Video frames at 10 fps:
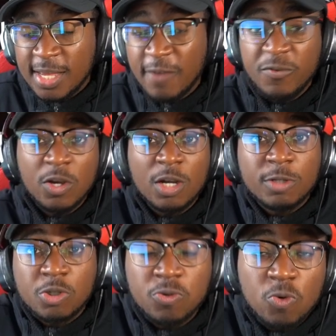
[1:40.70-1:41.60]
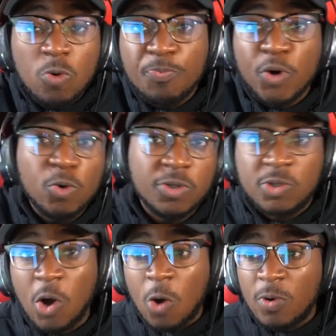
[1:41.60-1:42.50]
if you're a true pro
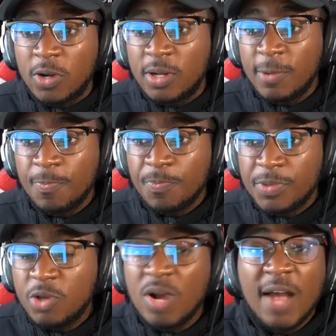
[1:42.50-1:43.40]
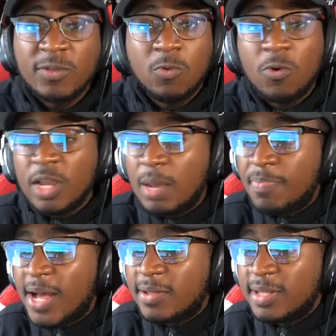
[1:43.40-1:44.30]
scorer, you don't have to worry
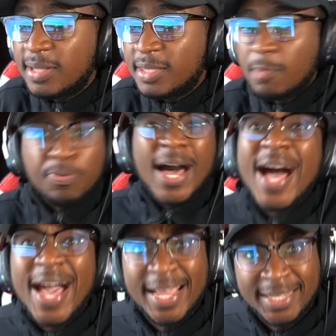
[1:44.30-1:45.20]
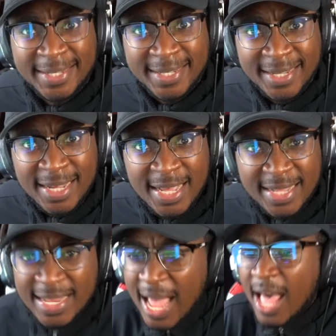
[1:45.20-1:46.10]
about the pies.
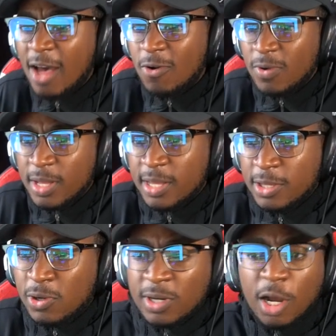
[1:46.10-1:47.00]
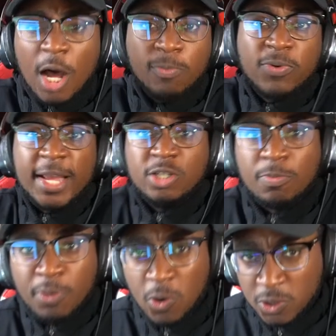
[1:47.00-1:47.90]
Now you can upgrade
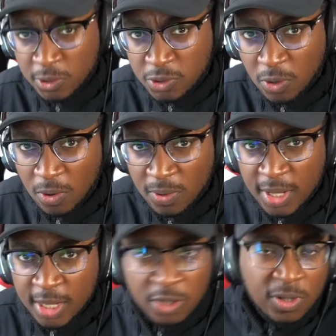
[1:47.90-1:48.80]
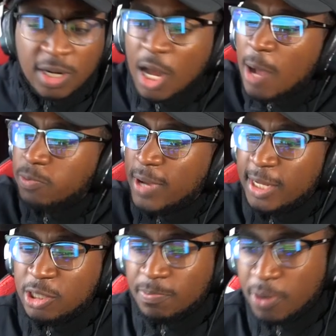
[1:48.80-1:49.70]
your post control. You can
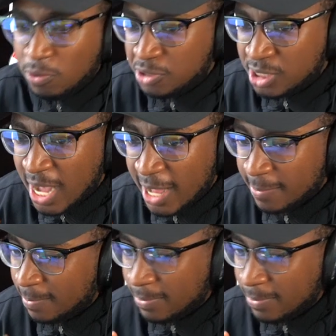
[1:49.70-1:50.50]
upgrade your post shot.